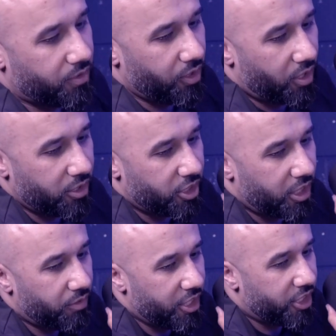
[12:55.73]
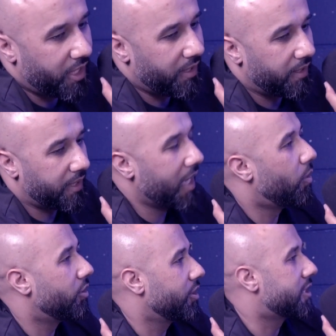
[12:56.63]
to young generation? They
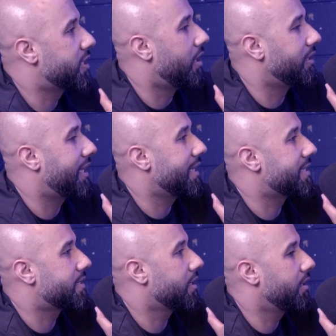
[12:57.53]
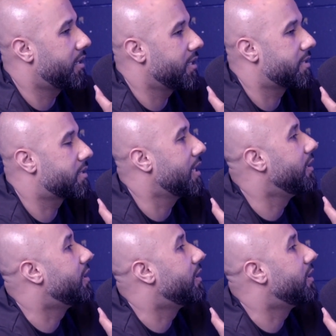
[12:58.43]
want to start this in